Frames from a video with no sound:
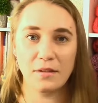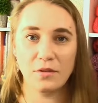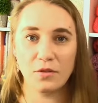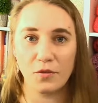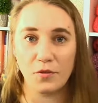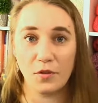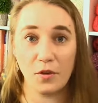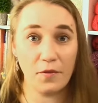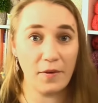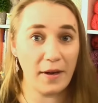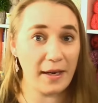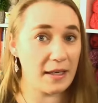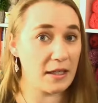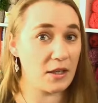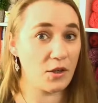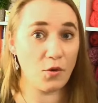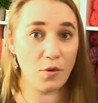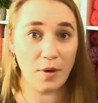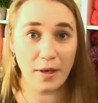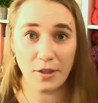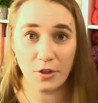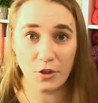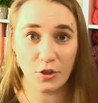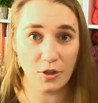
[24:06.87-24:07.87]
So if you have any
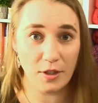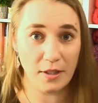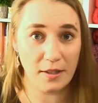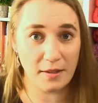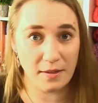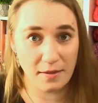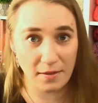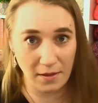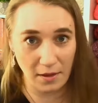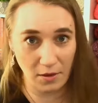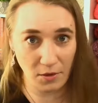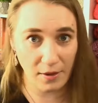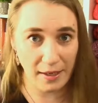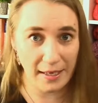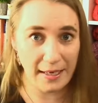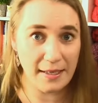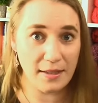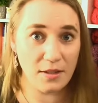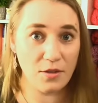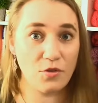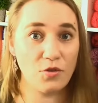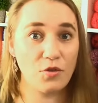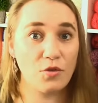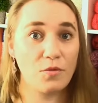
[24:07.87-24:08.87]
questions, they're
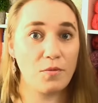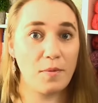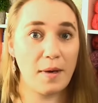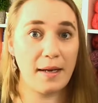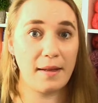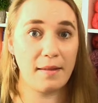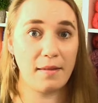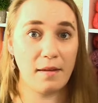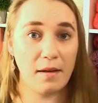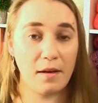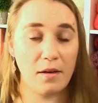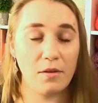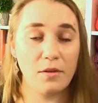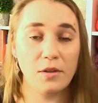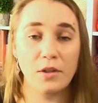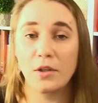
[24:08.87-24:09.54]
answered right there.